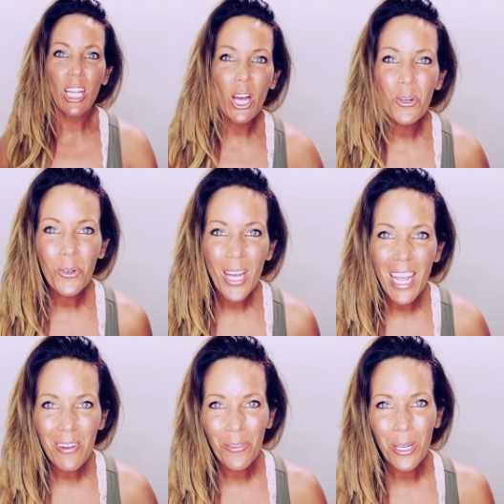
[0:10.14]
Hello,
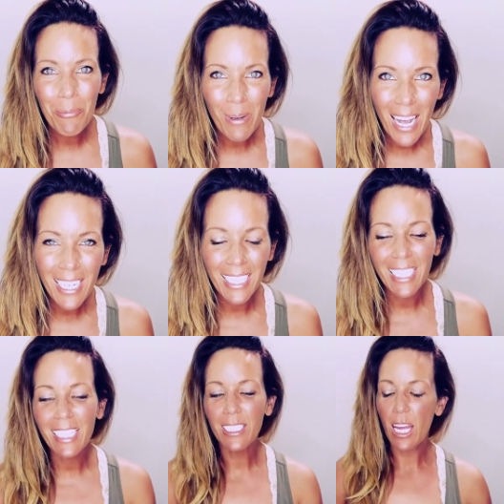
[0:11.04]

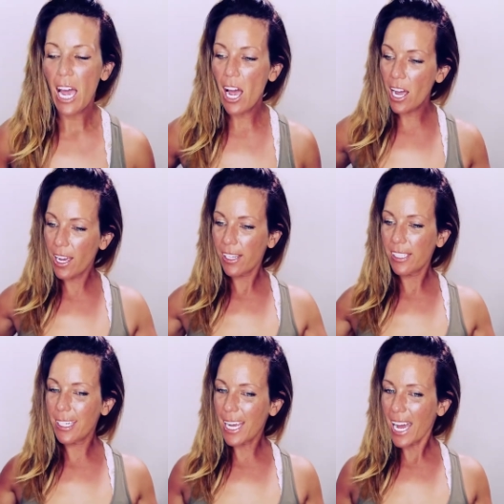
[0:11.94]
everybody.
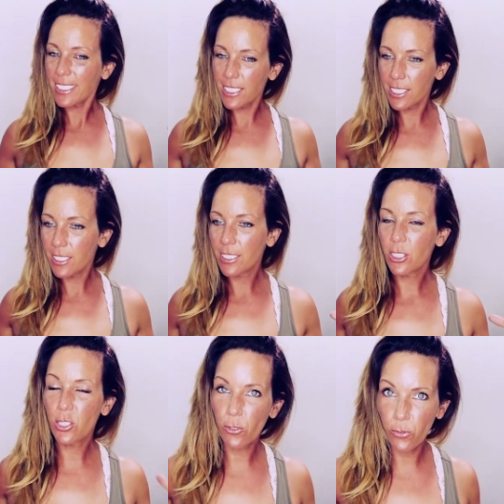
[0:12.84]
Not
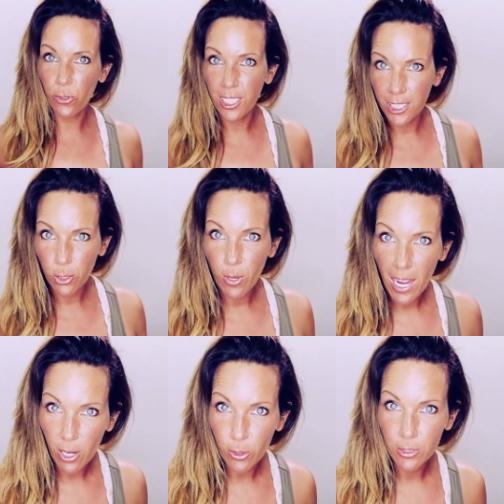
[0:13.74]
to freak you
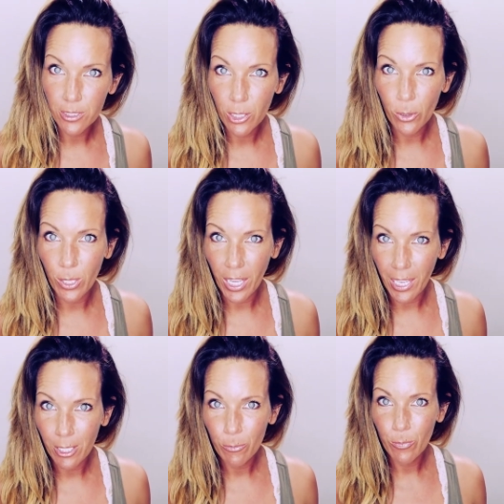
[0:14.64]
out,
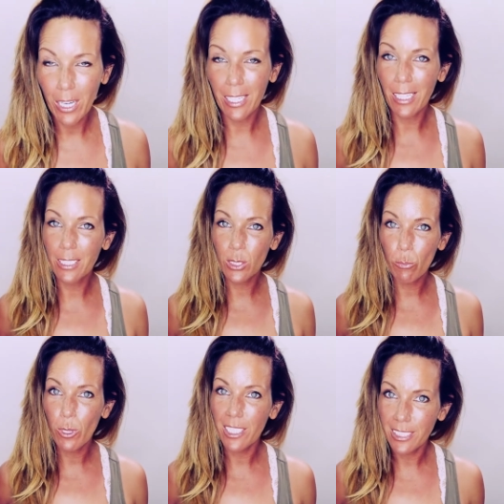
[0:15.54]
okay? I got a
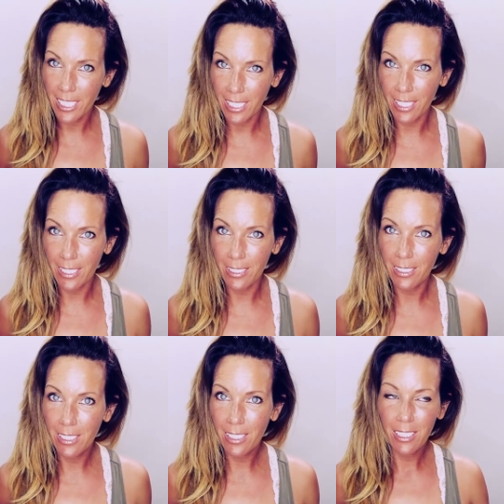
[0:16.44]
spray tan
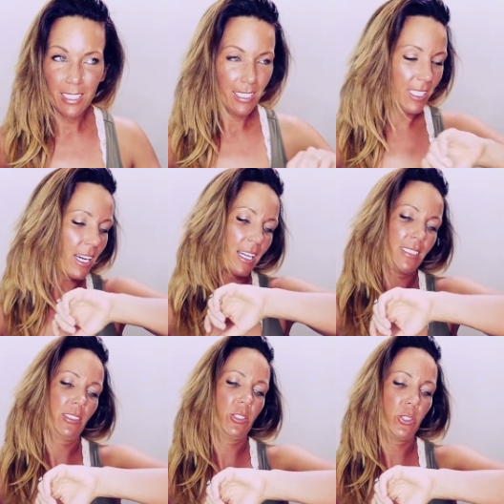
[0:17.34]
not
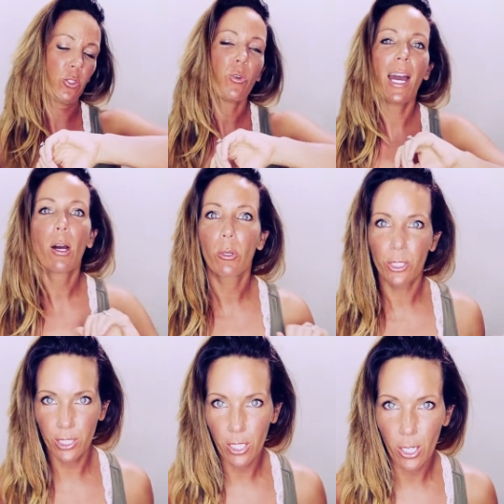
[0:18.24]
2
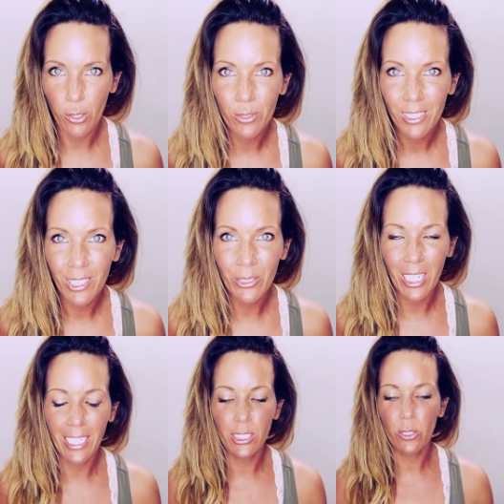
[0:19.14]
hours ago,
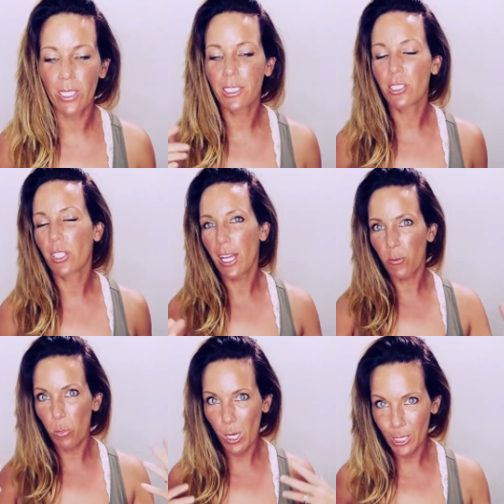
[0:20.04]
okay? So I still have
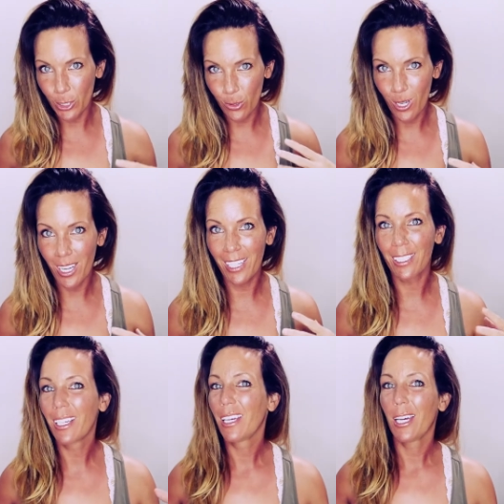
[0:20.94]
bronzer
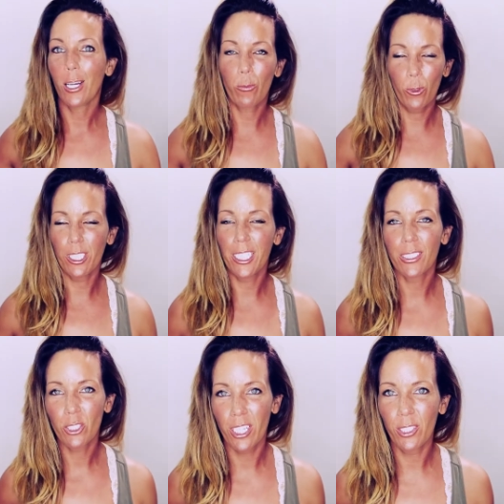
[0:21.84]
on. I'm really
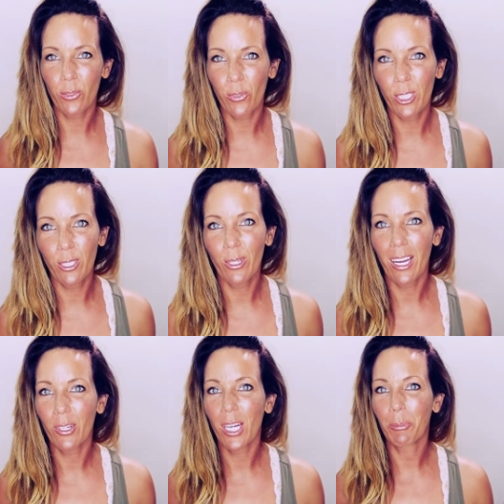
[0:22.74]
not trying to freak you
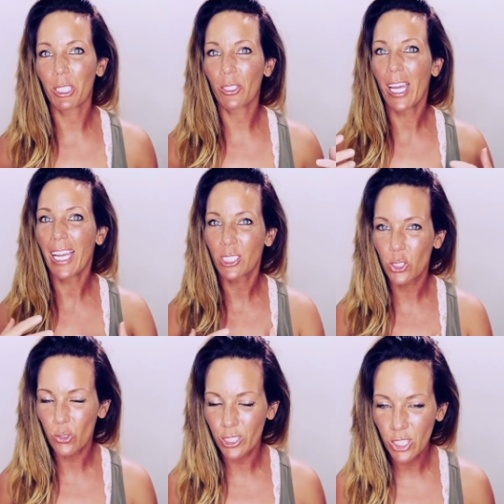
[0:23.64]
out. I'm a little
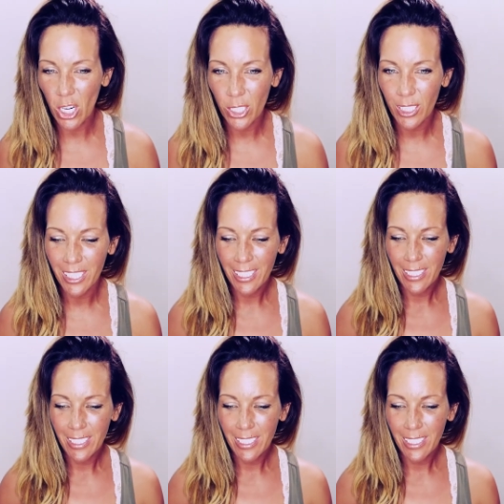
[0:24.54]
extra dark.